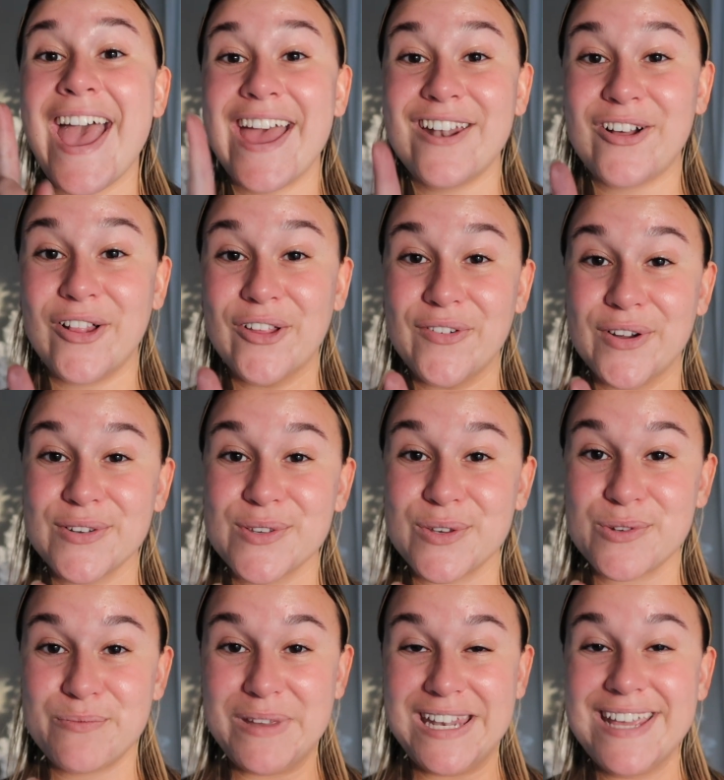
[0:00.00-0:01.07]
And all of our
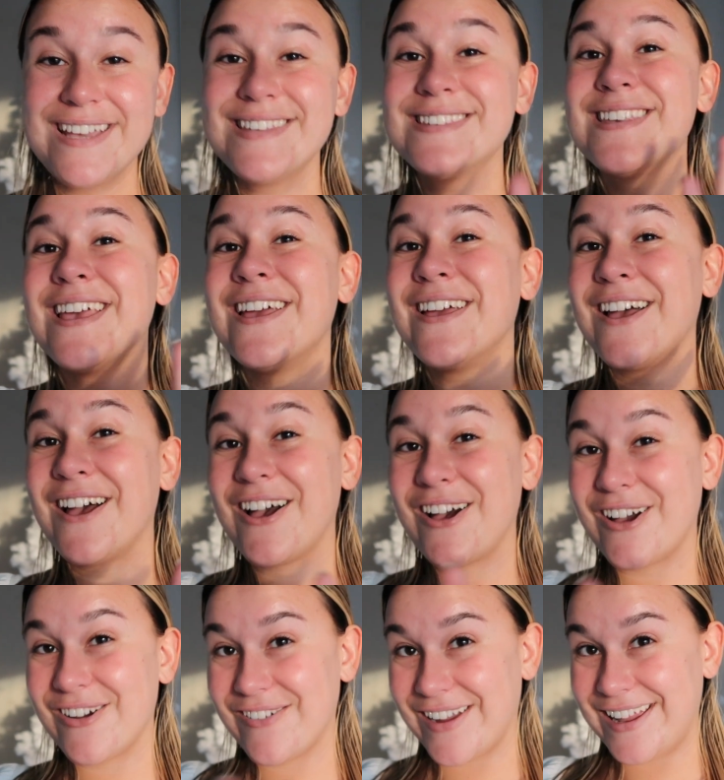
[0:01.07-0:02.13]
social medias
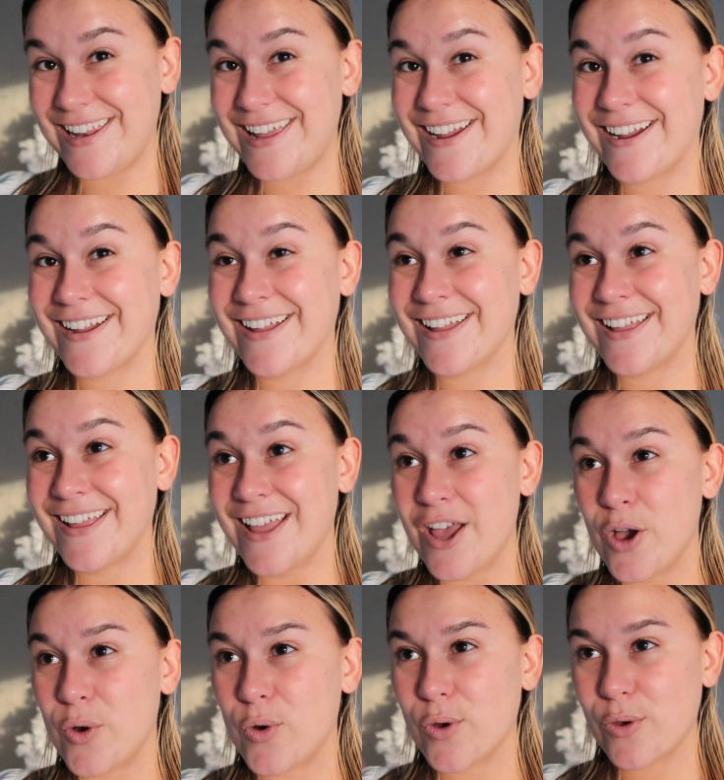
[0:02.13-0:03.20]
are right here.
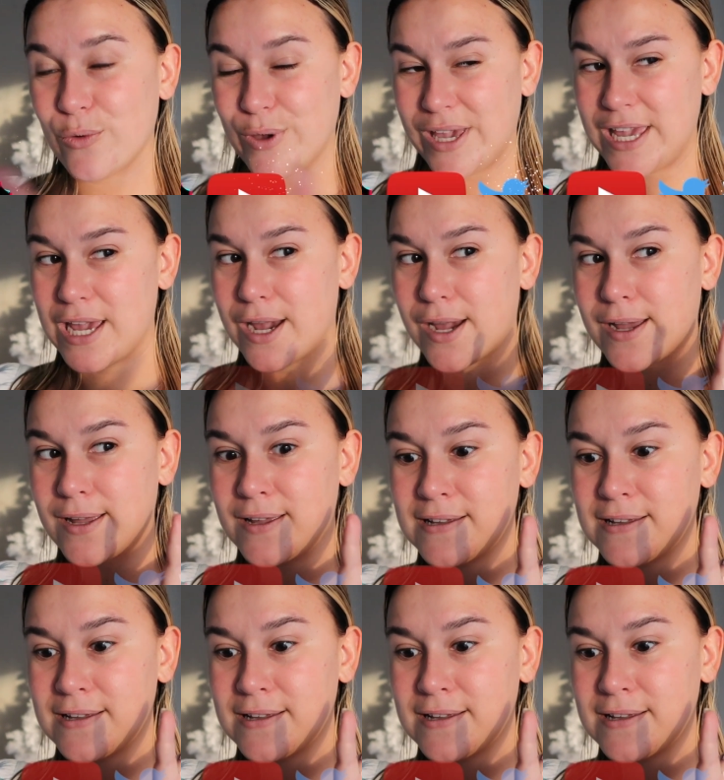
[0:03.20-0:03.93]
Or right here.